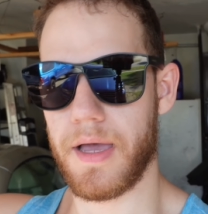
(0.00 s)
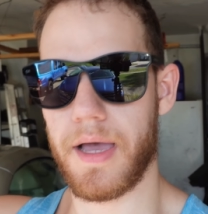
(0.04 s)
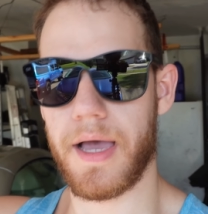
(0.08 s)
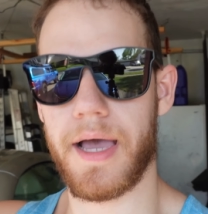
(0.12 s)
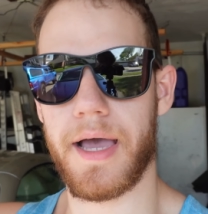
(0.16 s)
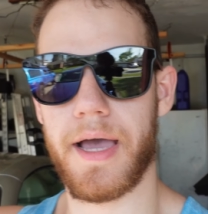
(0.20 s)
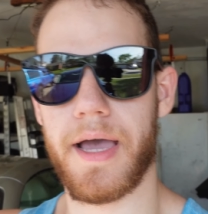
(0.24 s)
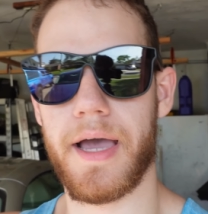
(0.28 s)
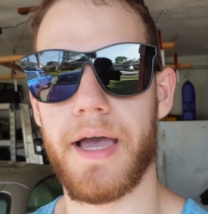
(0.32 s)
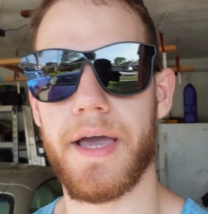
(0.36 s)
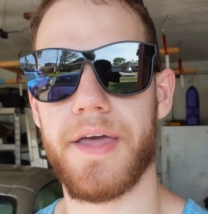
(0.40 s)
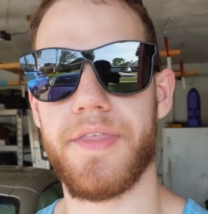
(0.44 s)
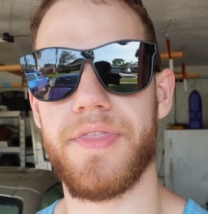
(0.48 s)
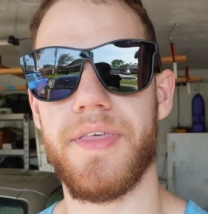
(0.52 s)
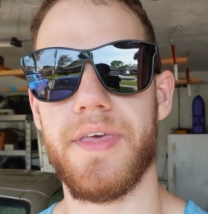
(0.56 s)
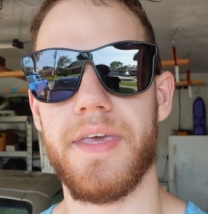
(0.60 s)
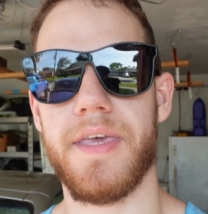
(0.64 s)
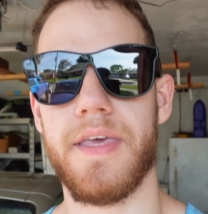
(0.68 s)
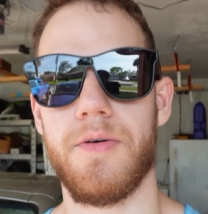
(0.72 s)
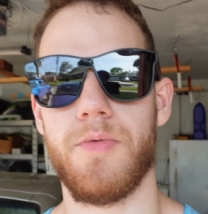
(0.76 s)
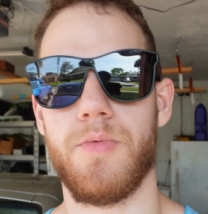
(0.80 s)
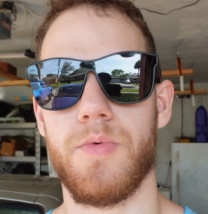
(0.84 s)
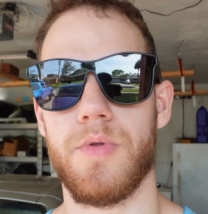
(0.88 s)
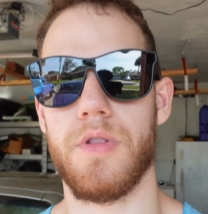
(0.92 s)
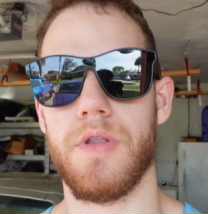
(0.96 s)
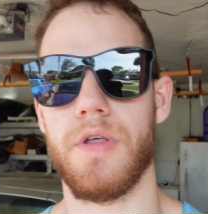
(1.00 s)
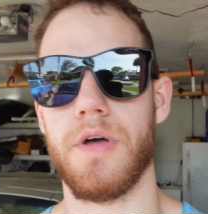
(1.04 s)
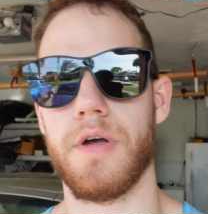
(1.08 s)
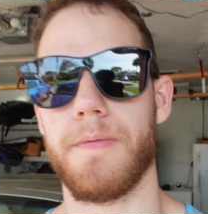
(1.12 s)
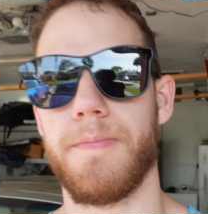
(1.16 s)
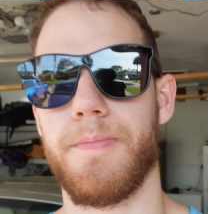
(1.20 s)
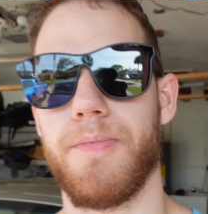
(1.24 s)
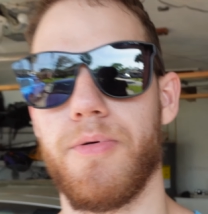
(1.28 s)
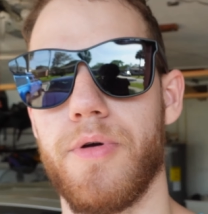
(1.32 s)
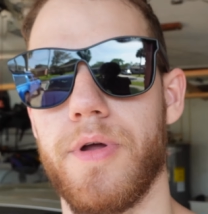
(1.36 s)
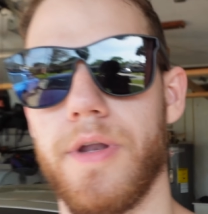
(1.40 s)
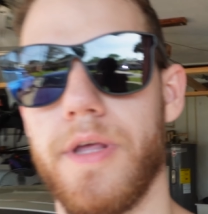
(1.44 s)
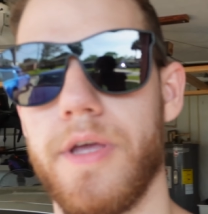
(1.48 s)
I think it would look
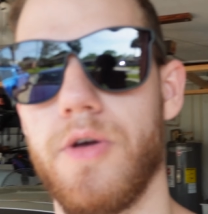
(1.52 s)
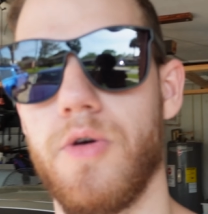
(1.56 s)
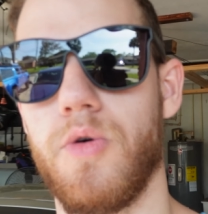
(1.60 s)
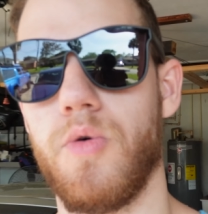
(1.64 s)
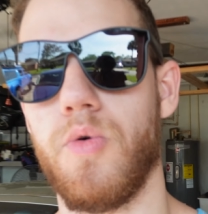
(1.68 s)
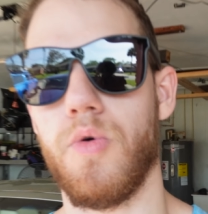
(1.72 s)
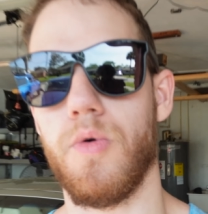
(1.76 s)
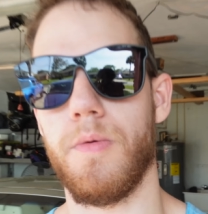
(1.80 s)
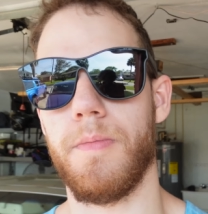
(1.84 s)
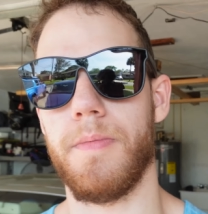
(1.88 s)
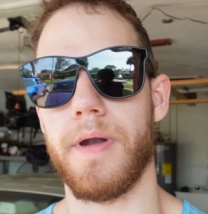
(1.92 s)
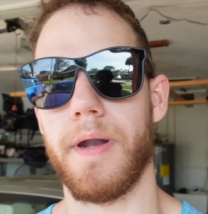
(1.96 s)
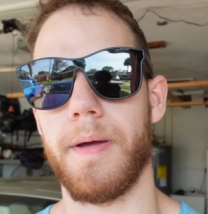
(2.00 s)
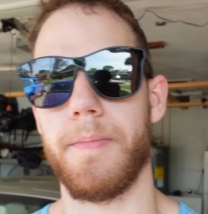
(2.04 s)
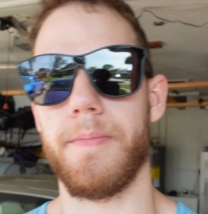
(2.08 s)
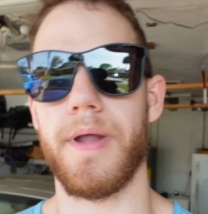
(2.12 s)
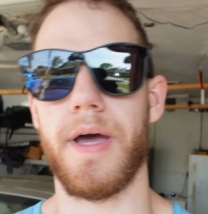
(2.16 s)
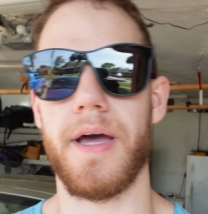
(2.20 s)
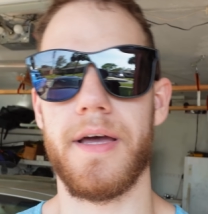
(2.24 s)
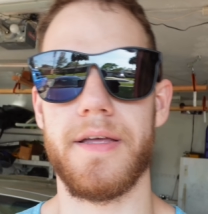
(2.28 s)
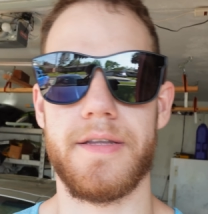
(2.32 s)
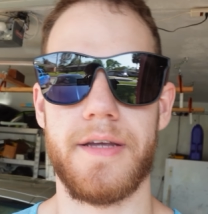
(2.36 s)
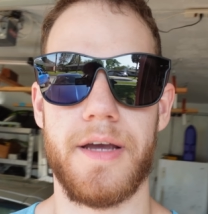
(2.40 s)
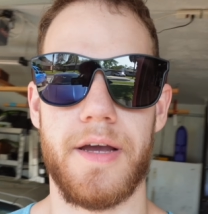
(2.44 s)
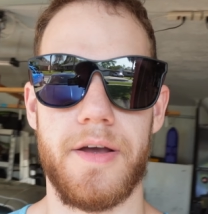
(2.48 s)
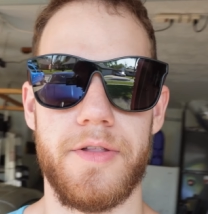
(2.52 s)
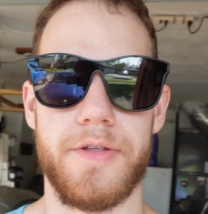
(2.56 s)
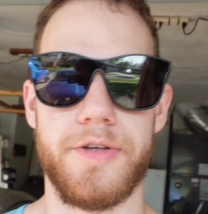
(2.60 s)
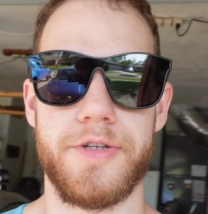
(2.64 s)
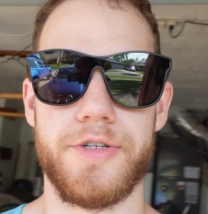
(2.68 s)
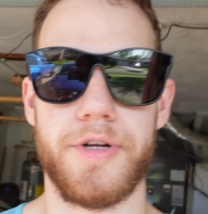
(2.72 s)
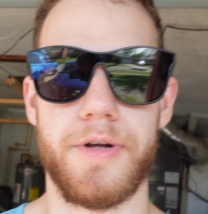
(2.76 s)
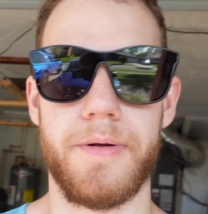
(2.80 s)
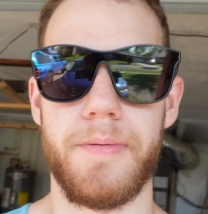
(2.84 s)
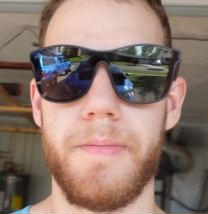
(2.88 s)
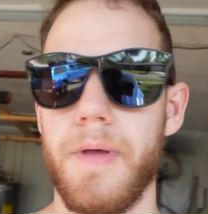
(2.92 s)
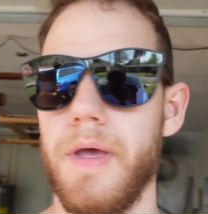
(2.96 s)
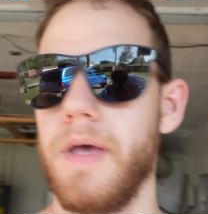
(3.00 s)
pretty cool, but I'm not entirely
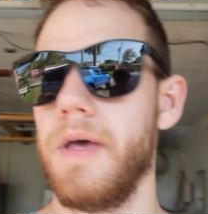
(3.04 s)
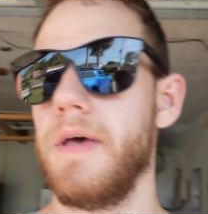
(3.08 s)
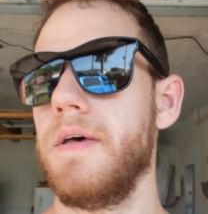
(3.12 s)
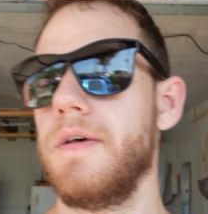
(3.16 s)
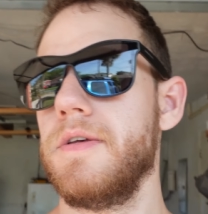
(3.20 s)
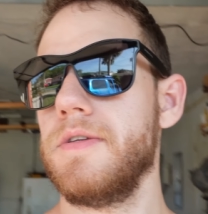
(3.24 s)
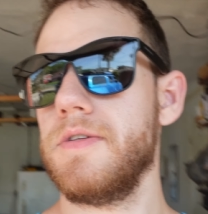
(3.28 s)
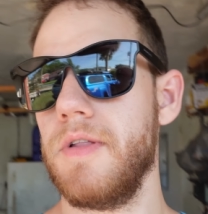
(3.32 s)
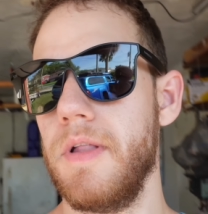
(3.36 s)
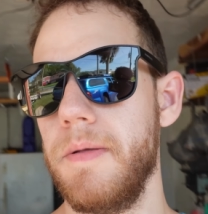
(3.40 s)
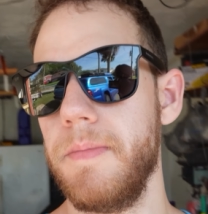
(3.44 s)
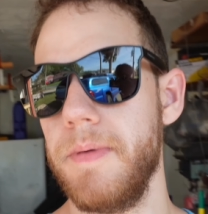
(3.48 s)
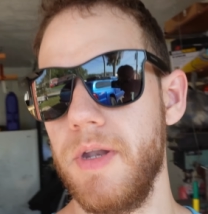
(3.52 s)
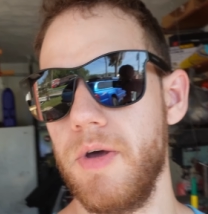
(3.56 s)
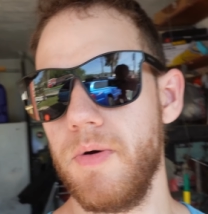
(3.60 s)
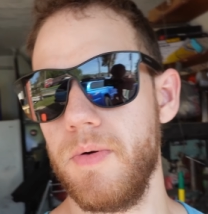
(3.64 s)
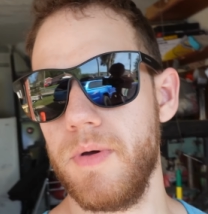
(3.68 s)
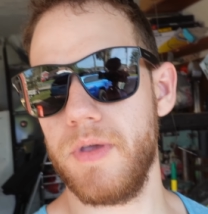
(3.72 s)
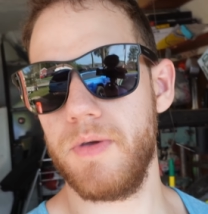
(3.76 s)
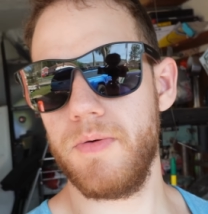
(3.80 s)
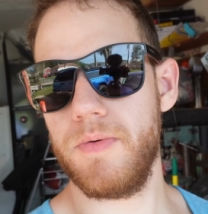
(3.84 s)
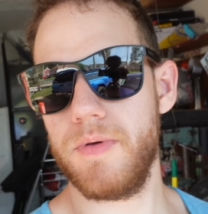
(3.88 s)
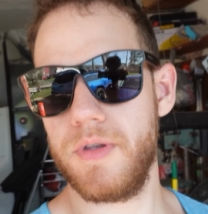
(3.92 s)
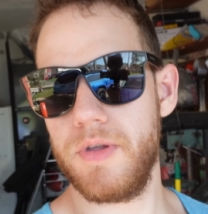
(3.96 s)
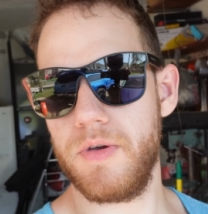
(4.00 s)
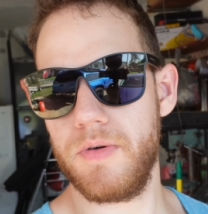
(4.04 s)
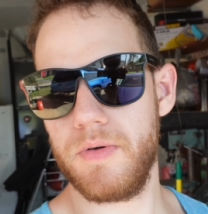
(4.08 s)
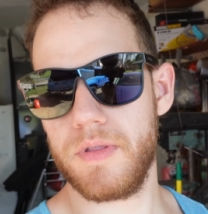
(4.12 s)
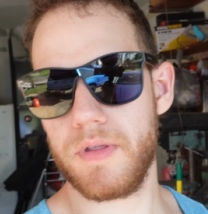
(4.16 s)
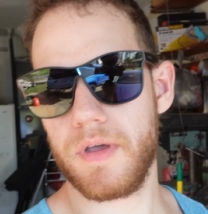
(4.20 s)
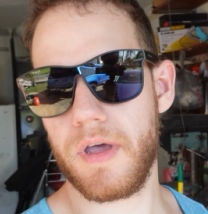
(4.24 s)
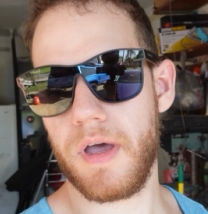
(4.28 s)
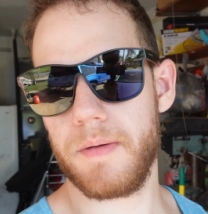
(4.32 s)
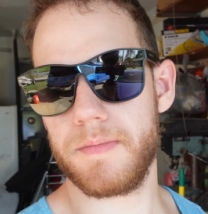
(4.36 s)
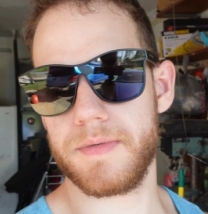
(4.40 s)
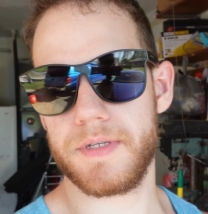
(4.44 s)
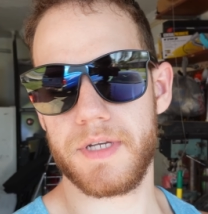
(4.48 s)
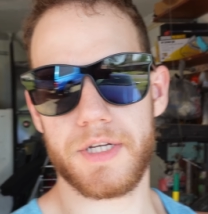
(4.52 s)
sure. So let me know what you would do in the
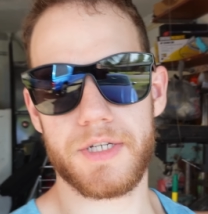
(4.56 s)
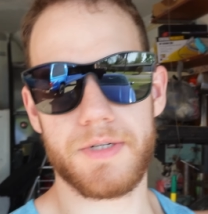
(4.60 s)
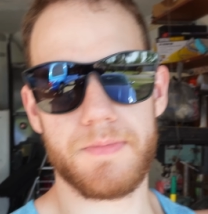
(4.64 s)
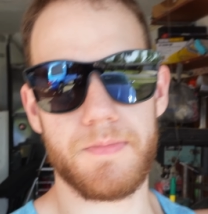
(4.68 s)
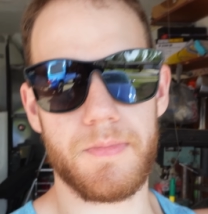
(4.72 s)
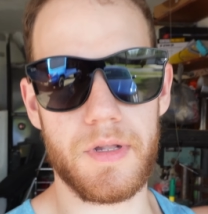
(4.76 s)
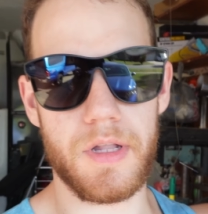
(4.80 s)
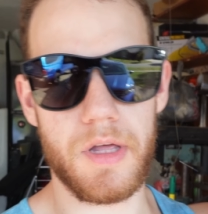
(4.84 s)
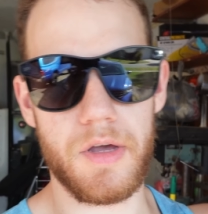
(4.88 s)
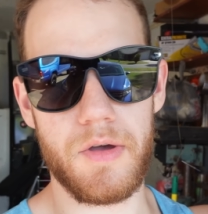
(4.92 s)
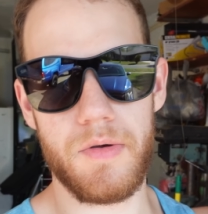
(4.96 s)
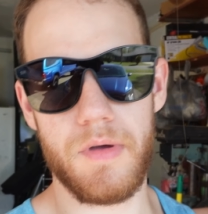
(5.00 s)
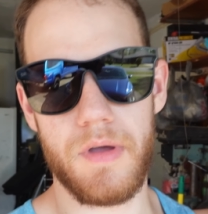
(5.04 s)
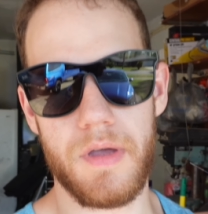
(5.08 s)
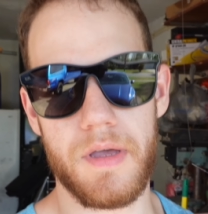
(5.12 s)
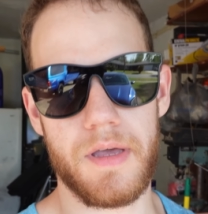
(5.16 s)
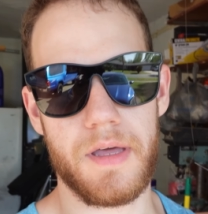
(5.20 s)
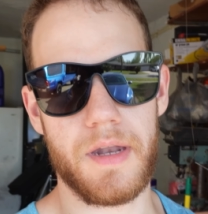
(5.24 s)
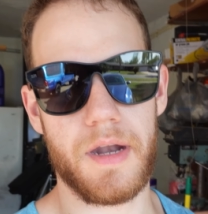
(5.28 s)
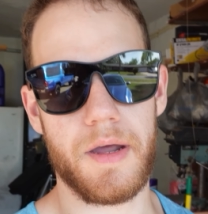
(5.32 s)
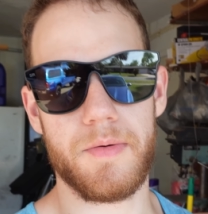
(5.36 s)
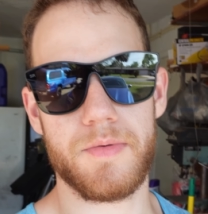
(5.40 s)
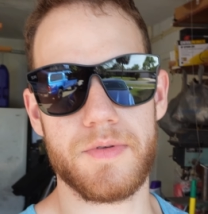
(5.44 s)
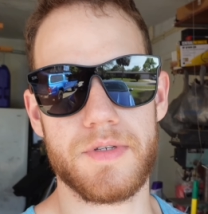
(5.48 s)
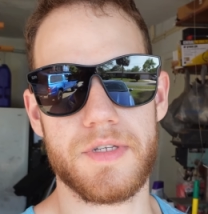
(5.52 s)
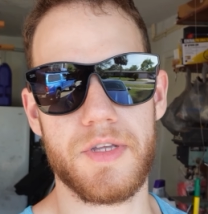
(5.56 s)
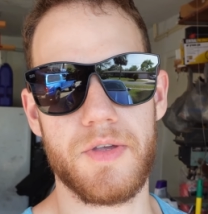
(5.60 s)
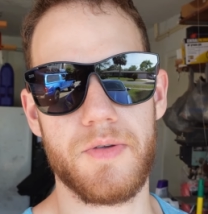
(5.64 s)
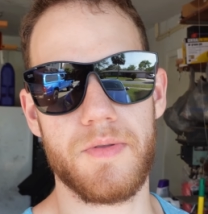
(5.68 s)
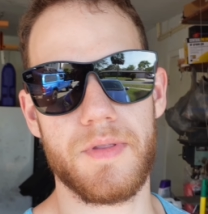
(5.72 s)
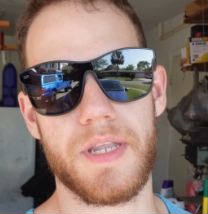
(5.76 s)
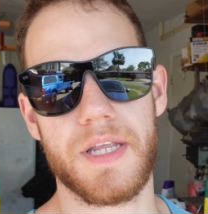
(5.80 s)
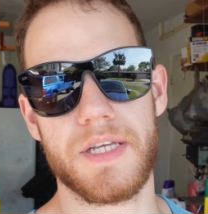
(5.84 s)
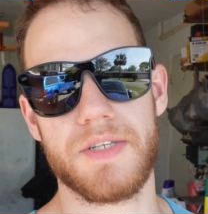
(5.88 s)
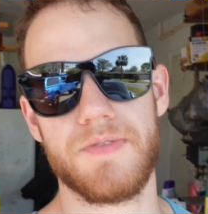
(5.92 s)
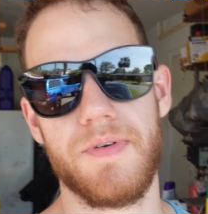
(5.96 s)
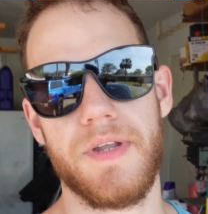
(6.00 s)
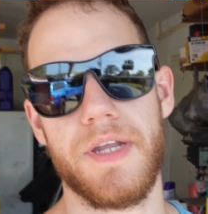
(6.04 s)
comment section below, and I will see you in
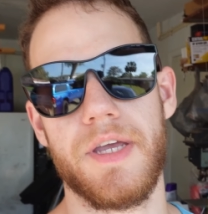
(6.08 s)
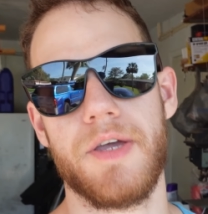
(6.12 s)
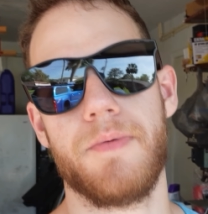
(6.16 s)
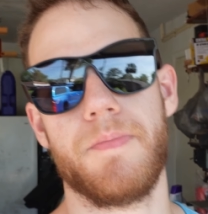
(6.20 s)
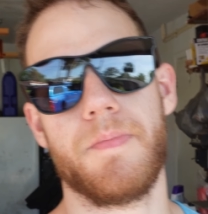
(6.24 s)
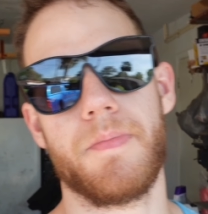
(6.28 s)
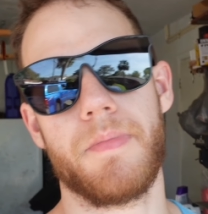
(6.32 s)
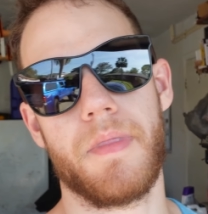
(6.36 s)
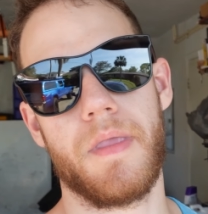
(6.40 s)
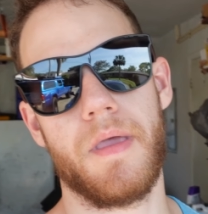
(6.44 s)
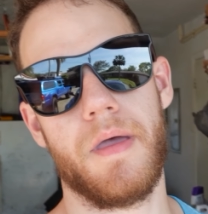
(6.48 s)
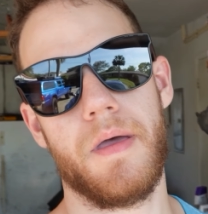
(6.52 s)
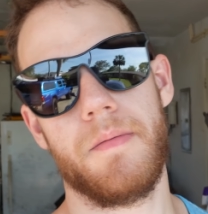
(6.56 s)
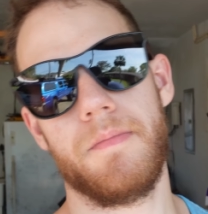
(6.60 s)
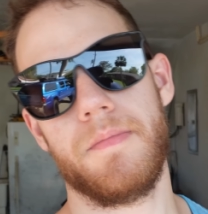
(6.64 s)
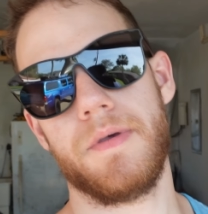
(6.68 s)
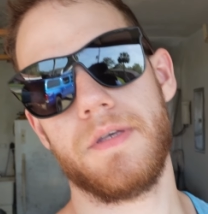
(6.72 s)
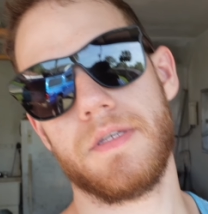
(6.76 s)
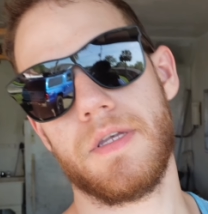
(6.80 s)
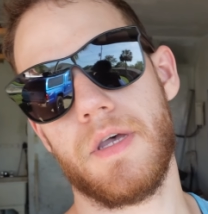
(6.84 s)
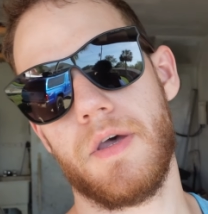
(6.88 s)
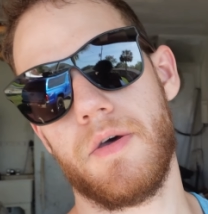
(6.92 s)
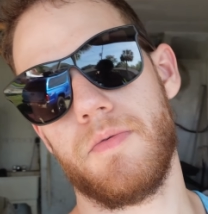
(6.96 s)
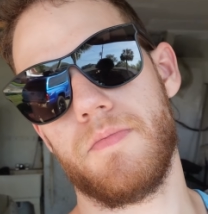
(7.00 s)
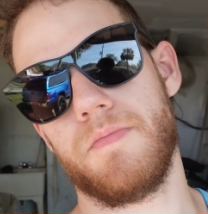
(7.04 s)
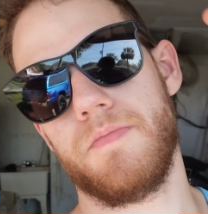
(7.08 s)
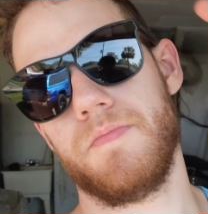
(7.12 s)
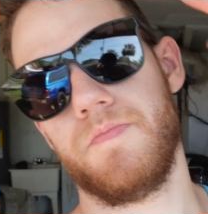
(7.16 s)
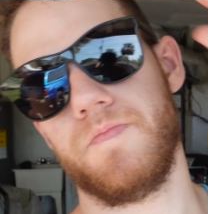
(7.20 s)
the next video. Peace out.